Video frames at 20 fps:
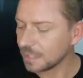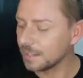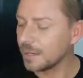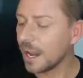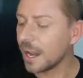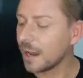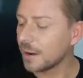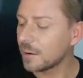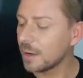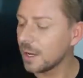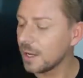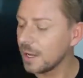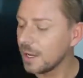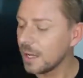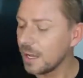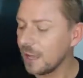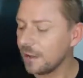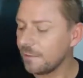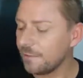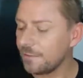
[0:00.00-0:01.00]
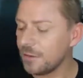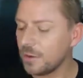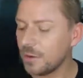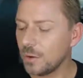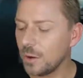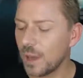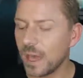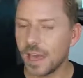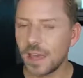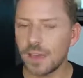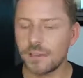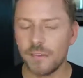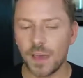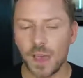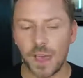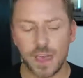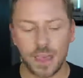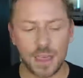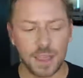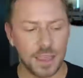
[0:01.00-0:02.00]
Now, if you
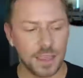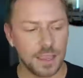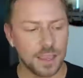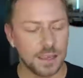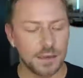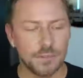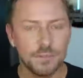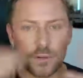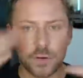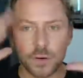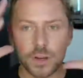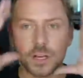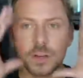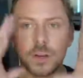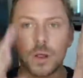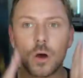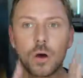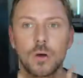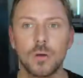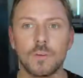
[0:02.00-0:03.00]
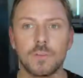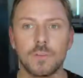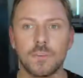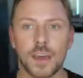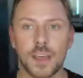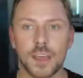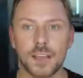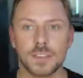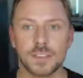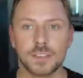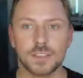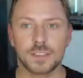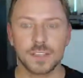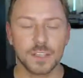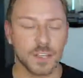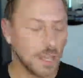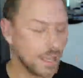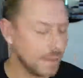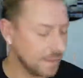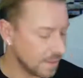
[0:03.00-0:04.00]
have a very long
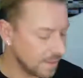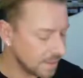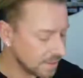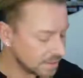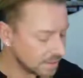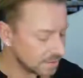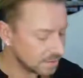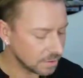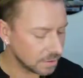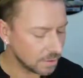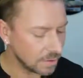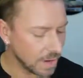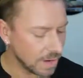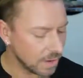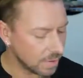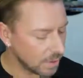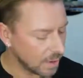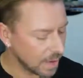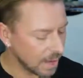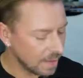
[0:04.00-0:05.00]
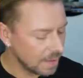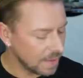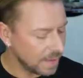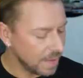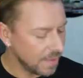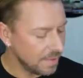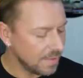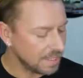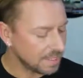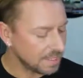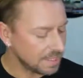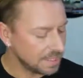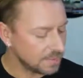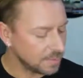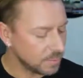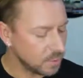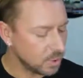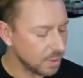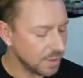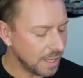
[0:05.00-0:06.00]
face, then this is a great way. This
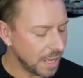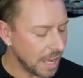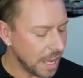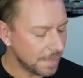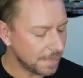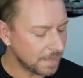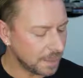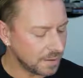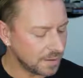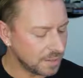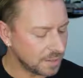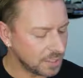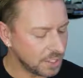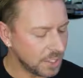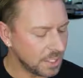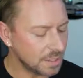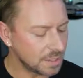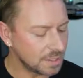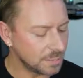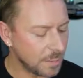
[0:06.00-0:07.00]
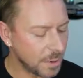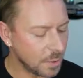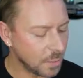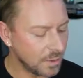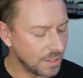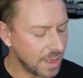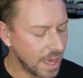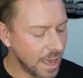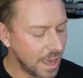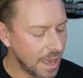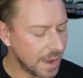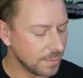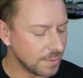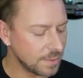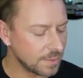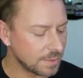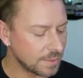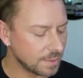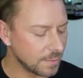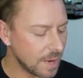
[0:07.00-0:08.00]
is more the apple of the cheeks, but
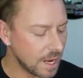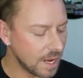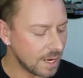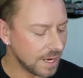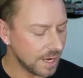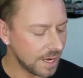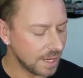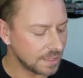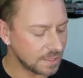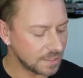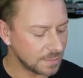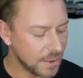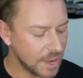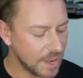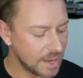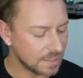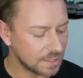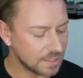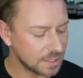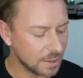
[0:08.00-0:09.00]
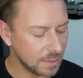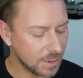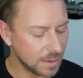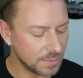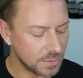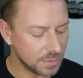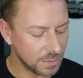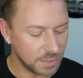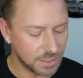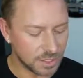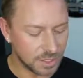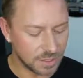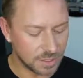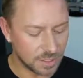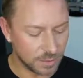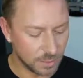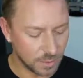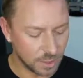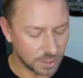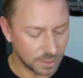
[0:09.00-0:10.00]
without the smiling aspect. So I'm switching
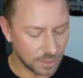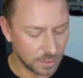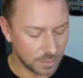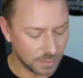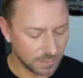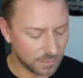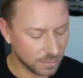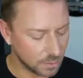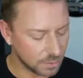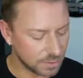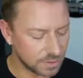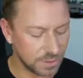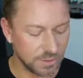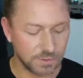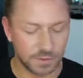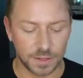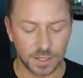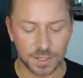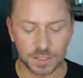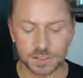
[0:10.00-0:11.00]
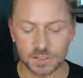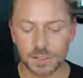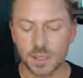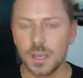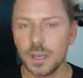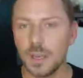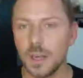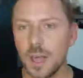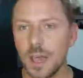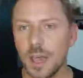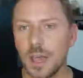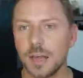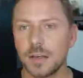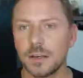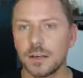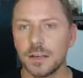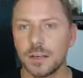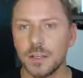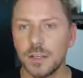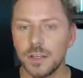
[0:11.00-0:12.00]
to brush number 14 for this.
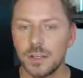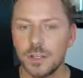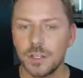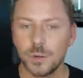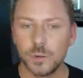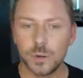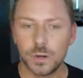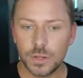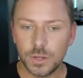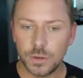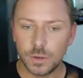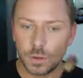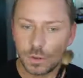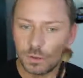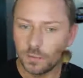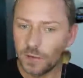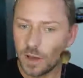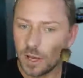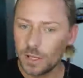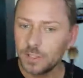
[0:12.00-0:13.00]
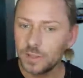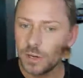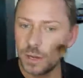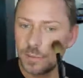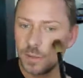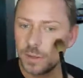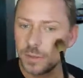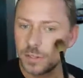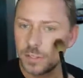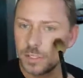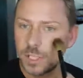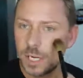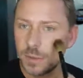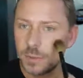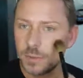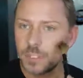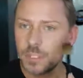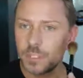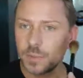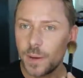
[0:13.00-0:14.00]
And you want to find your apple of the
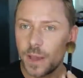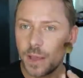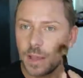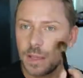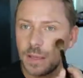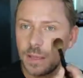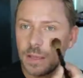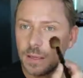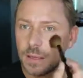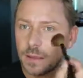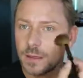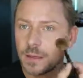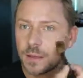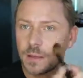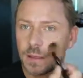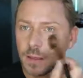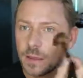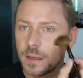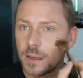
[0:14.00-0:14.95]
cheek, which is about here,